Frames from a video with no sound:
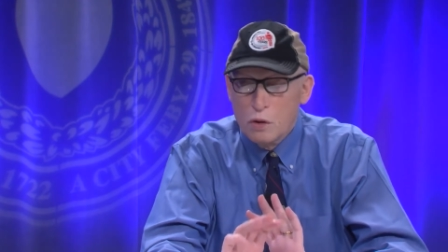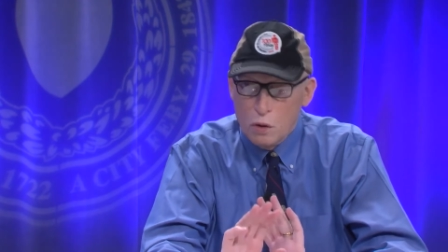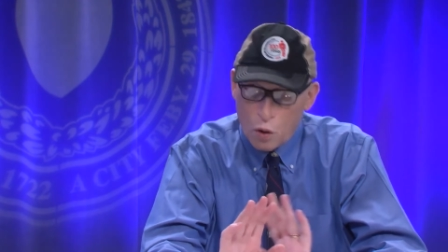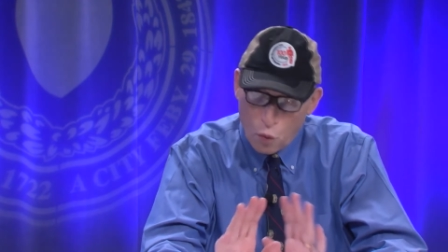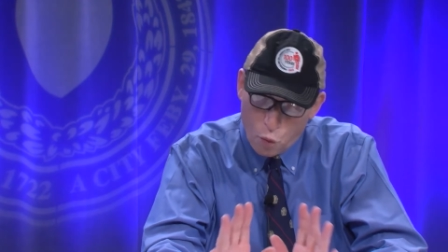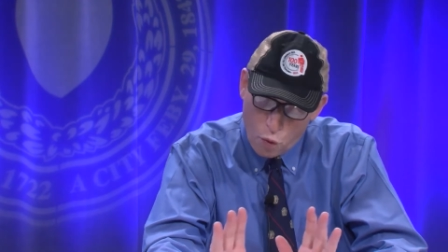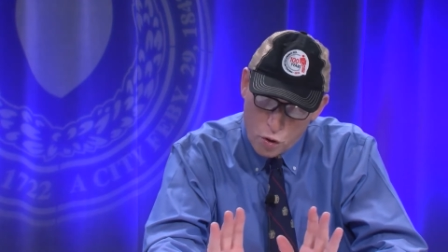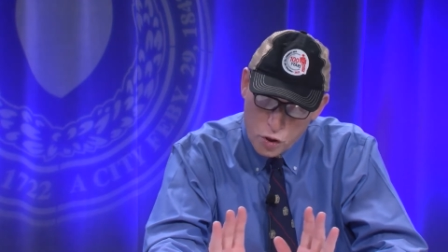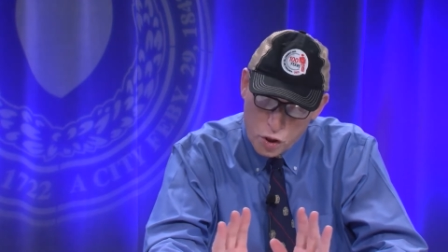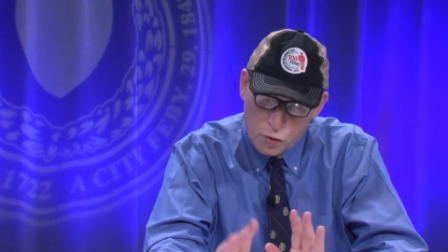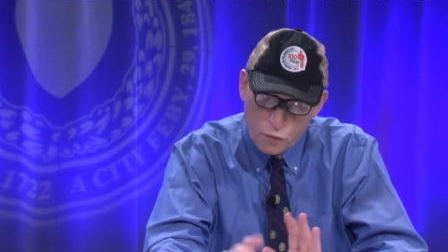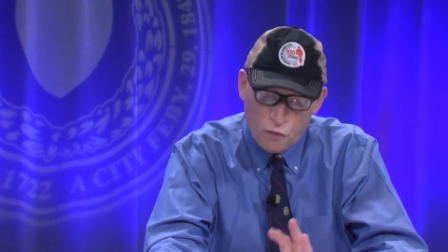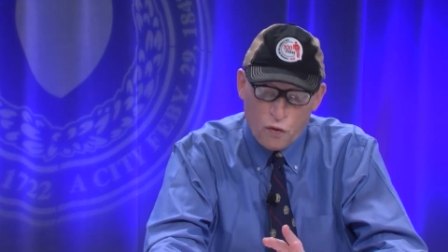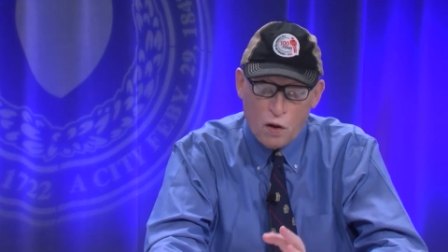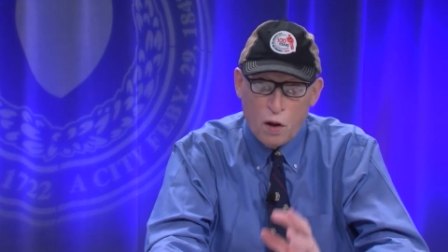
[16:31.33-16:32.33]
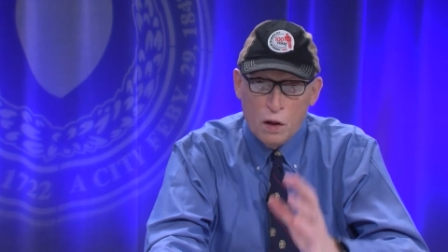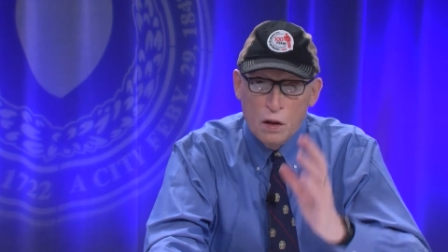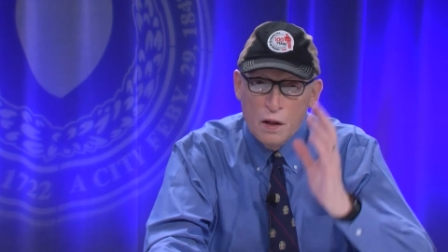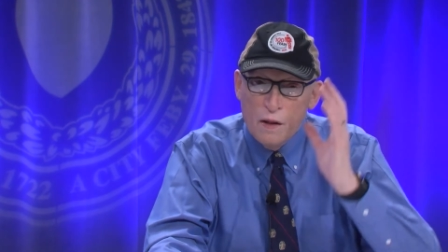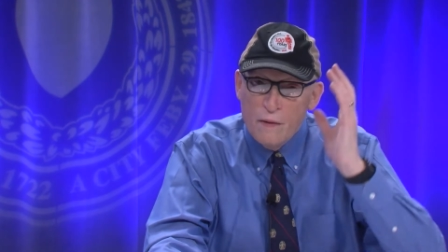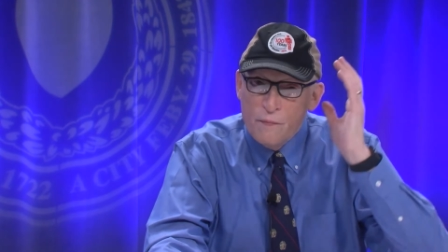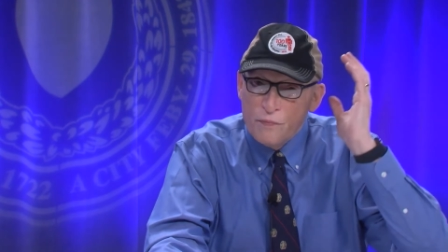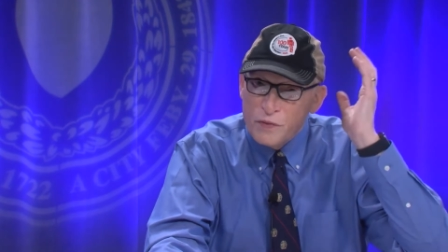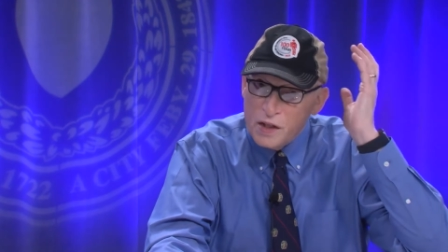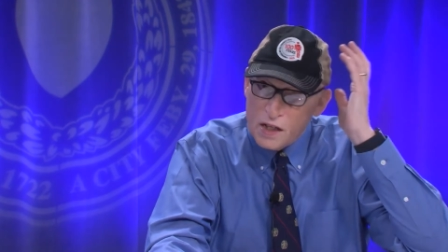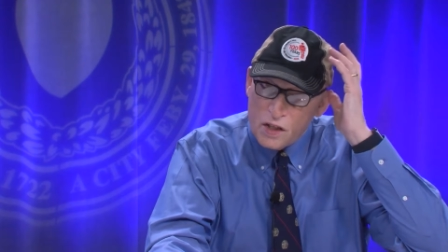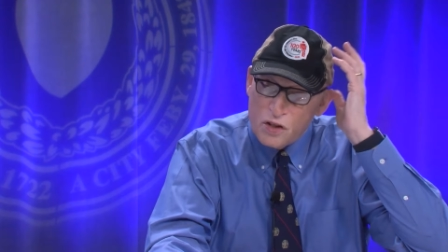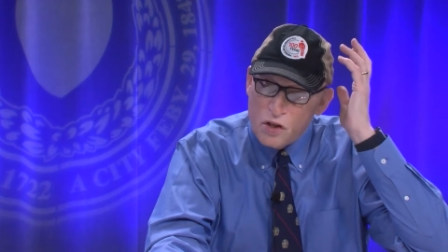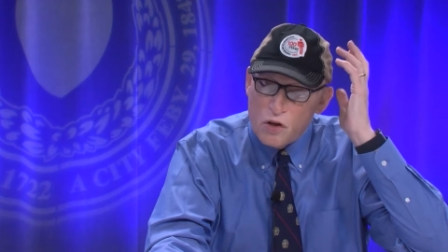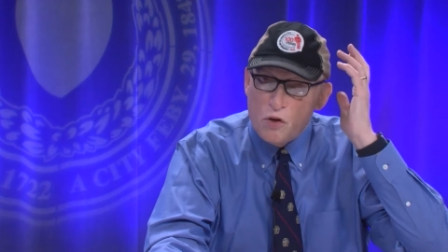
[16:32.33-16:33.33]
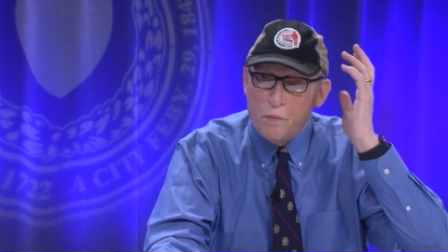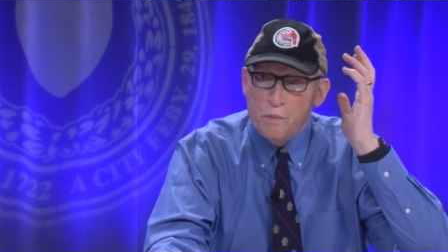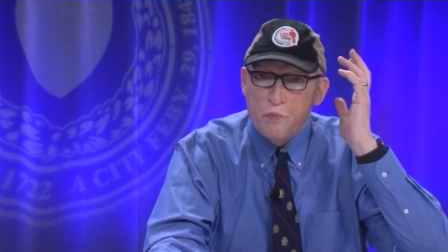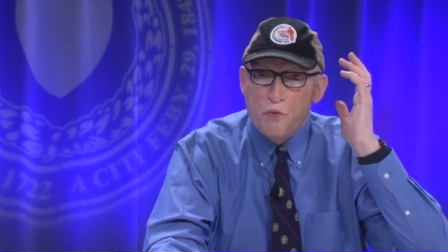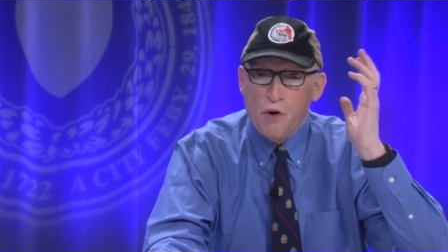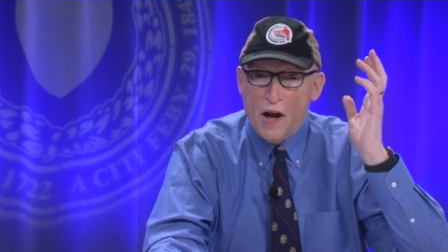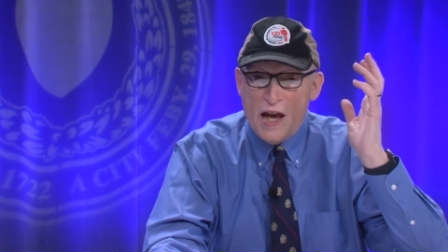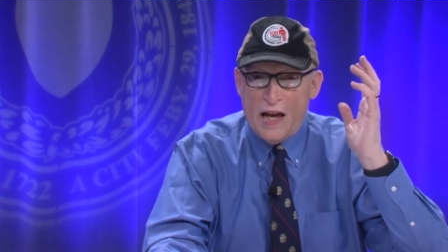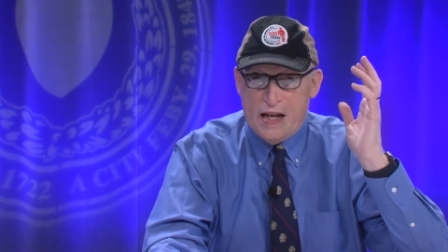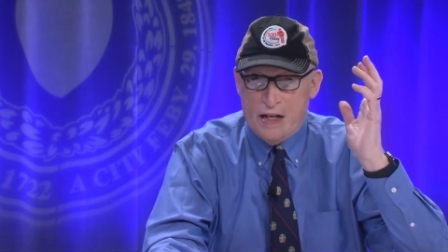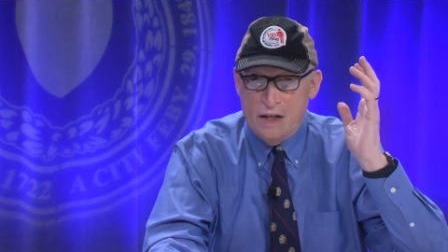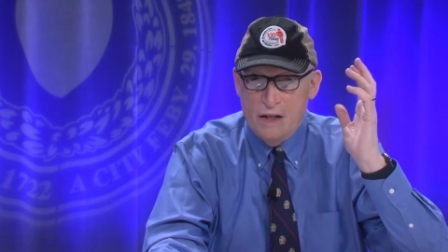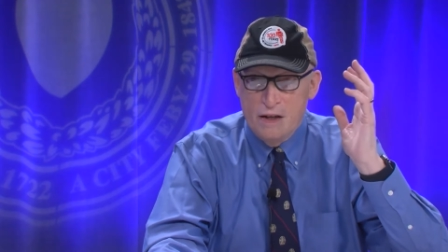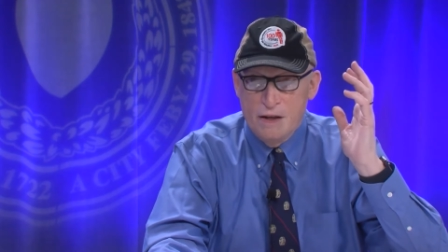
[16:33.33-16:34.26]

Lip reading: or worst of all, into your brain,